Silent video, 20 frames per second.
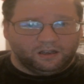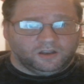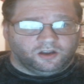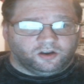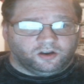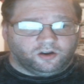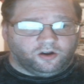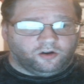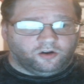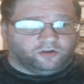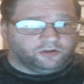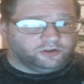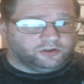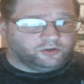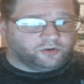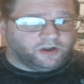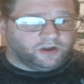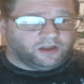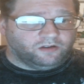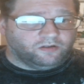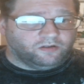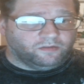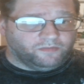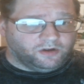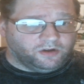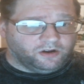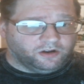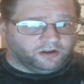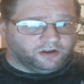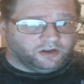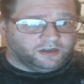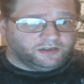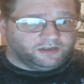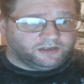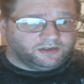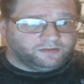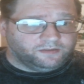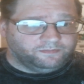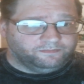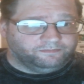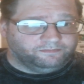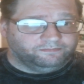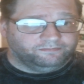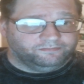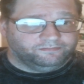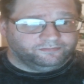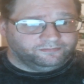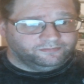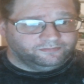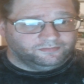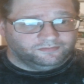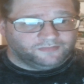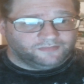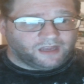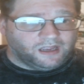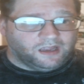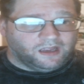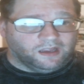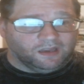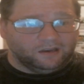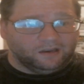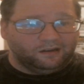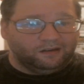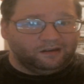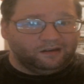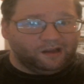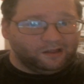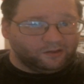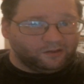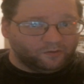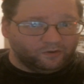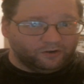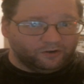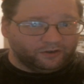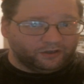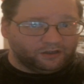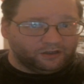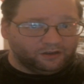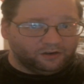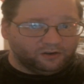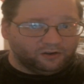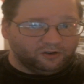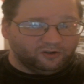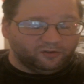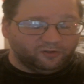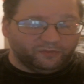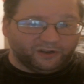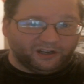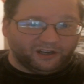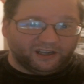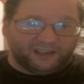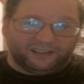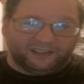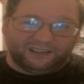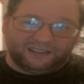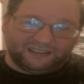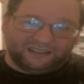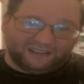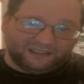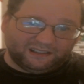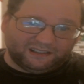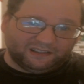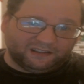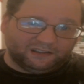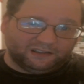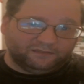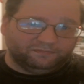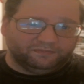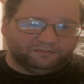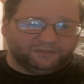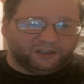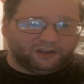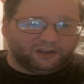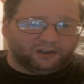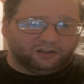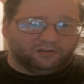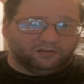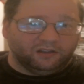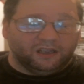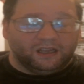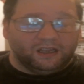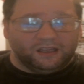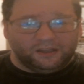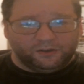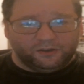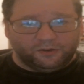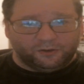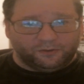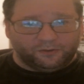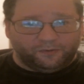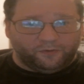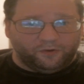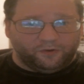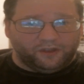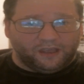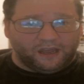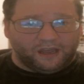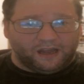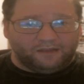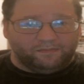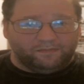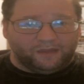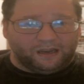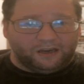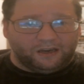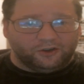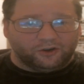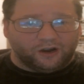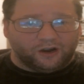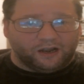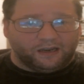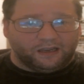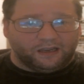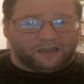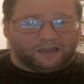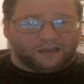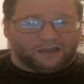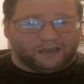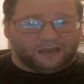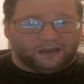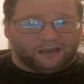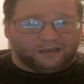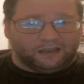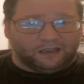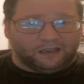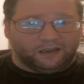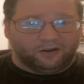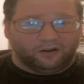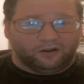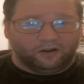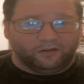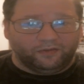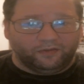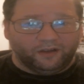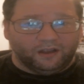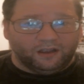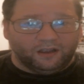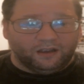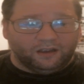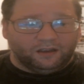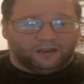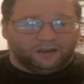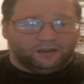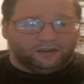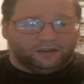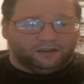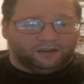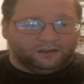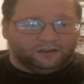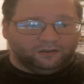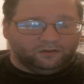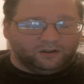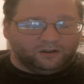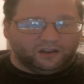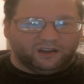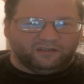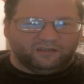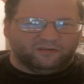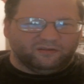called A Traitor Among Us. Not the worst thing to do, but, you know. This was before the major idea kicked in of, well, not even